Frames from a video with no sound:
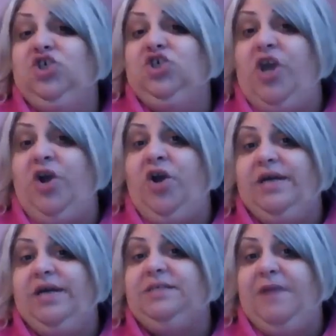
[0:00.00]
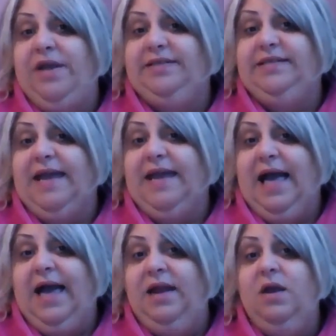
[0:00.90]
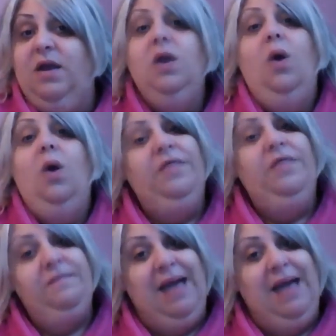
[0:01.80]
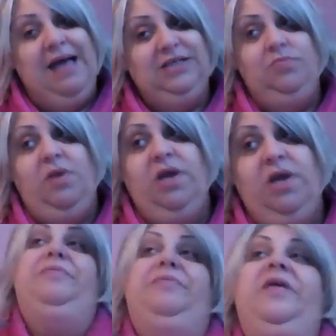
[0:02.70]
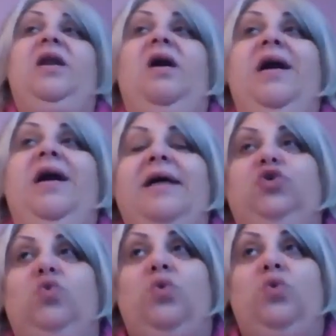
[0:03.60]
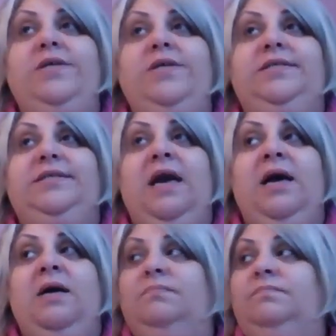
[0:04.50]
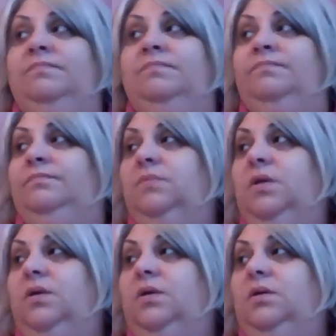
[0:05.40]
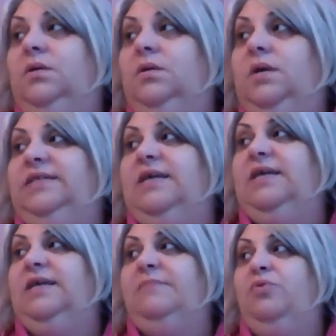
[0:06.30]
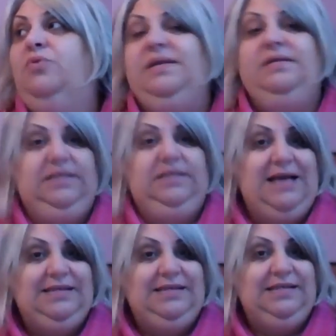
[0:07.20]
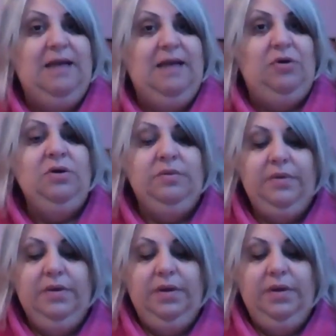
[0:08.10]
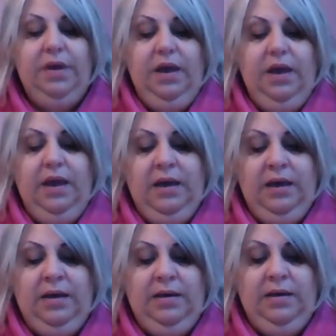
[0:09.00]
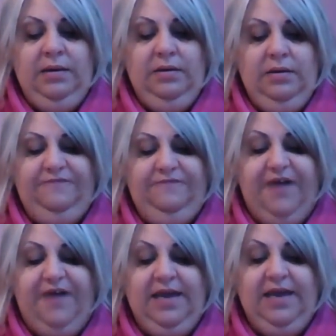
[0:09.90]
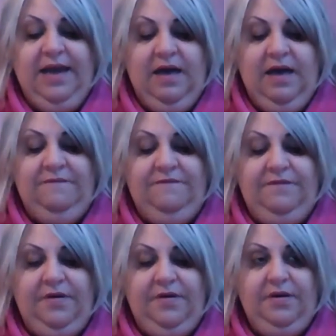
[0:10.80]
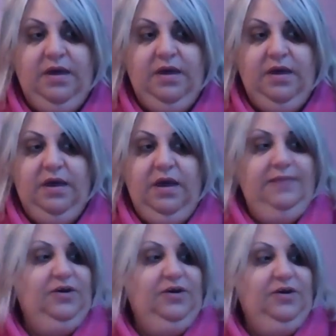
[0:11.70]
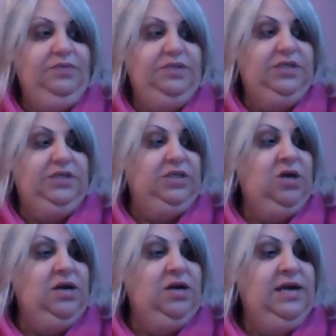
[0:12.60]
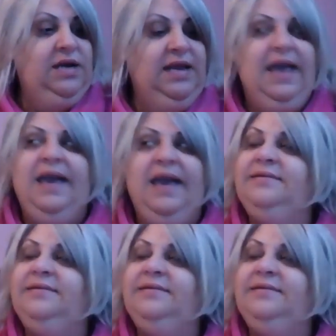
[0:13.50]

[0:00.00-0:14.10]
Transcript: an experience that I had with a mastermind group that I had joined at some point this past summer. Funny enough, the group started and